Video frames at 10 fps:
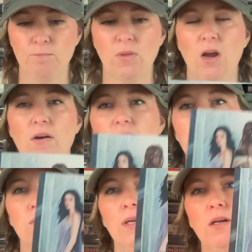All right,
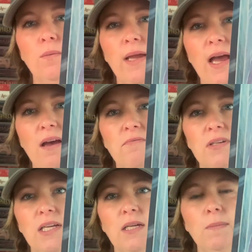so here we have
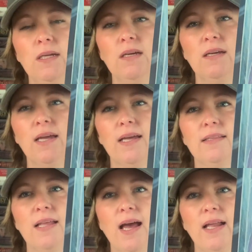Nehemia,
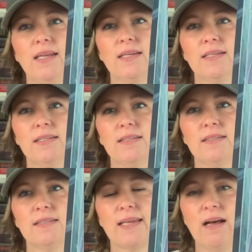and that
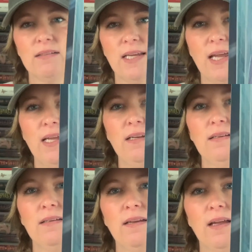is Kaltain.
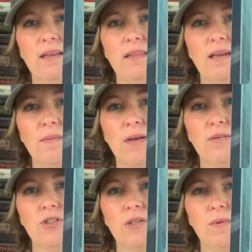I had to think about
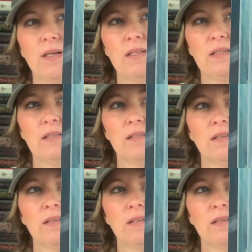who she was.